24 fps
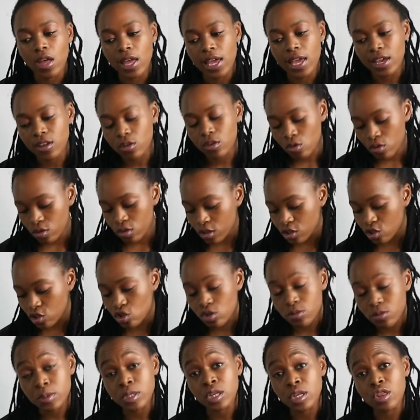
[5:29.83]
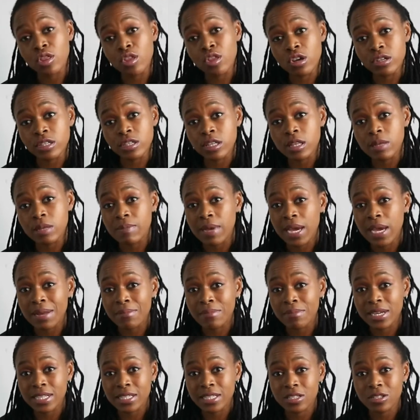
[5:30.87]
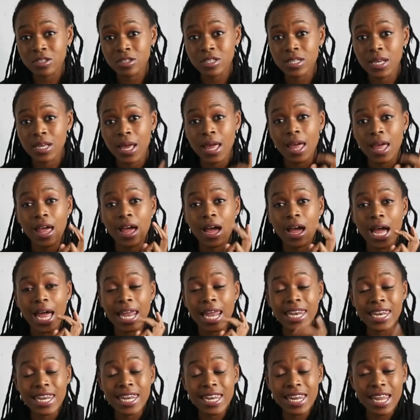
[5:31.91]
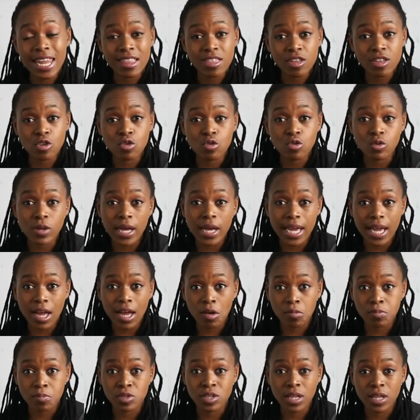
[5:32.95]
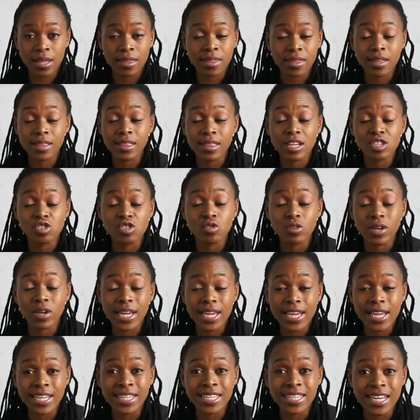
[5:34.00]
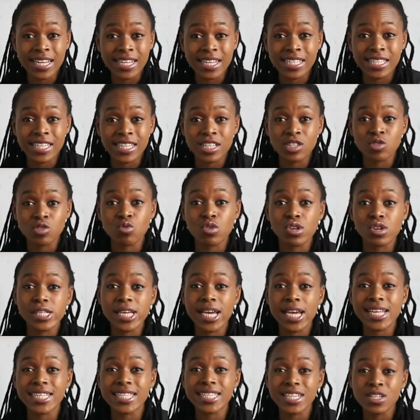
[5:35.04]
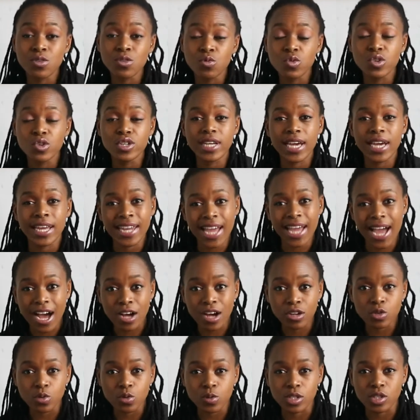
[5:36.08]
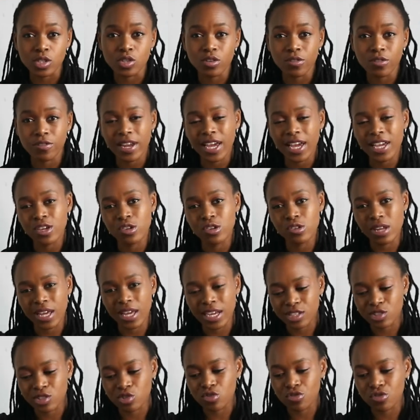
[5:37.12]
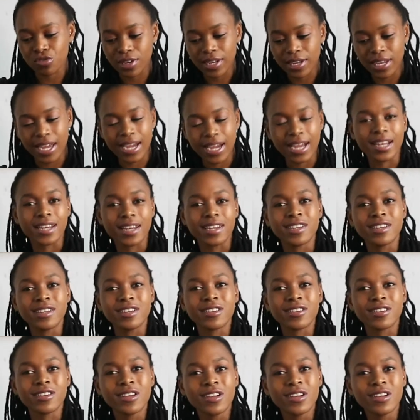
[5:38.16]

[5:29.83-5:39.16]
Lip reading: in all those groups, those are the main muscles. Another cool thing that your leg does is rotate inward and outward, sort of like you screwing like a lid